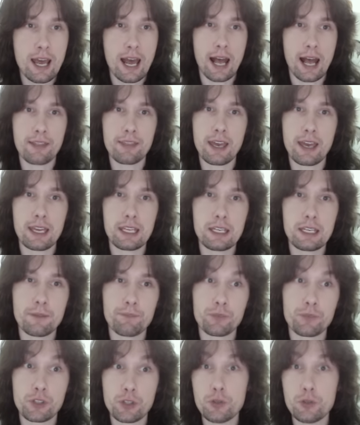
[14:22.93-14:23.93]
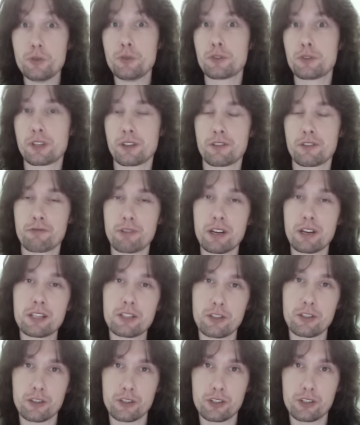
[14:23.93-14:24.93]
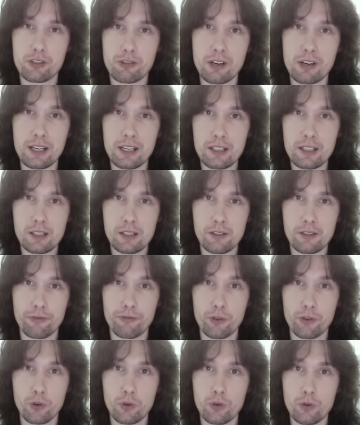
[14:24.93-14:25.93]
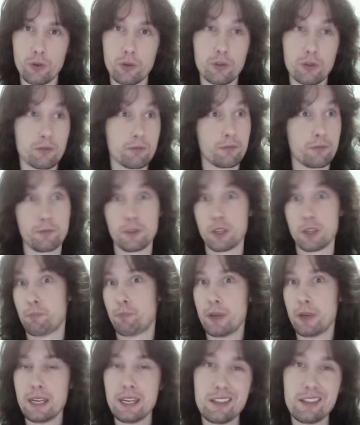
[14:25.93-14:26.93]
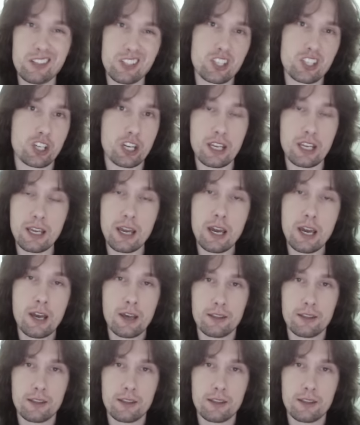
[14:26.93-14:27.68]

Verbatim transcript: and then use the rest of the strings for the B, the G,